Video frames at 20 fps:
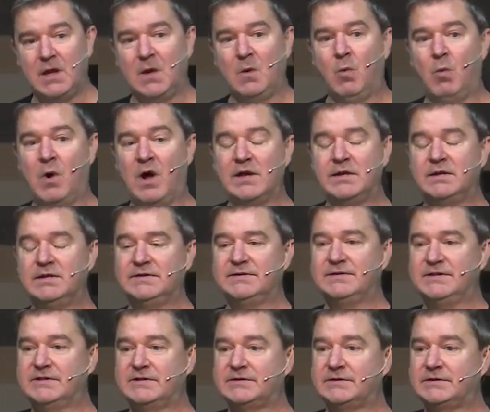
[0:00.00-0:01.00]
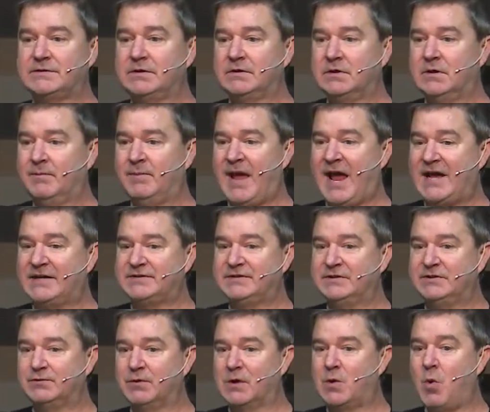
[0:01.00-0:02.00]
what does this
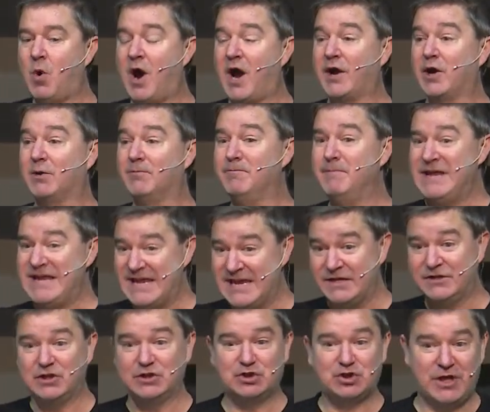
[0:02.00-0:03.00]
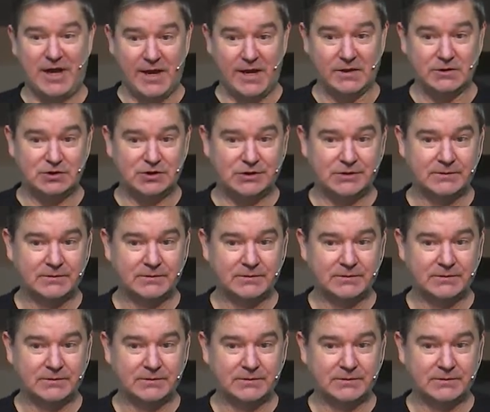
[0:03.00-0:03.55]
passage require me to change?